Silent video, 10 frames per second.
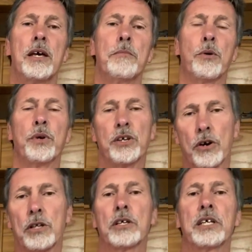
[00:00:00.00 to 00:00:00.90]
But when you
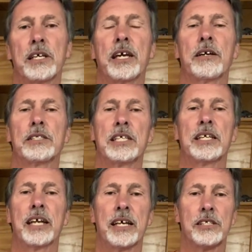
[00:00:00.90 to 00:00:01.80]
are looking at guaranteed
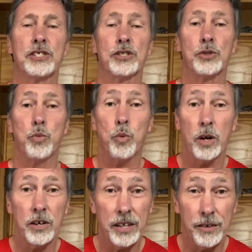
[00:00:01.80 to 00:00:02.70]
analysis, what
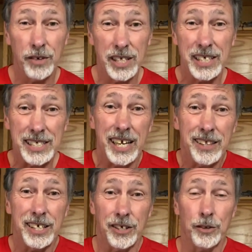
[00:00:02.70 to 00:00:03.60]
are they really
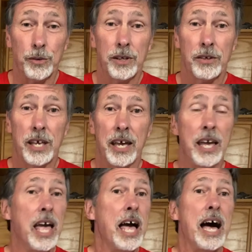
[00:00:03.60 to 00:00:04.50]
telling you? Okay,
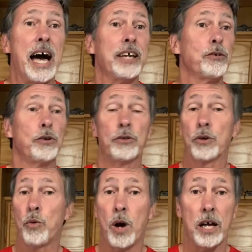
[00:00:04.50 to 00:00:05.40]
I don't know the
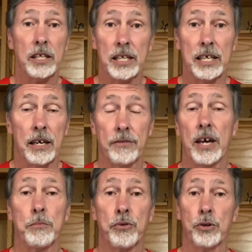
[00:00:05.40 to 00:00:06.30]
quality of
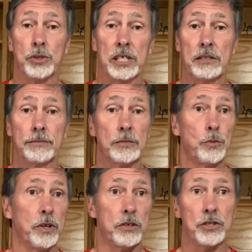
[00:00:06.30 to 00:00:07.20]
that protein,
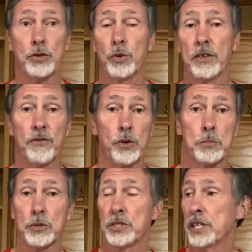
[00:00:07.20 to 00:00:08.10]
whether it's 24% or
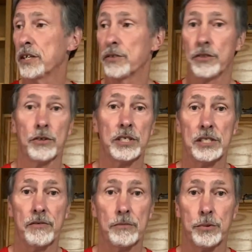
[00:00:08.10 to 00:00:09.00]

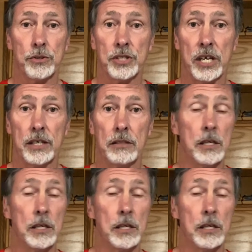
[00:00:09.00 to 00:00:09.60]
37%.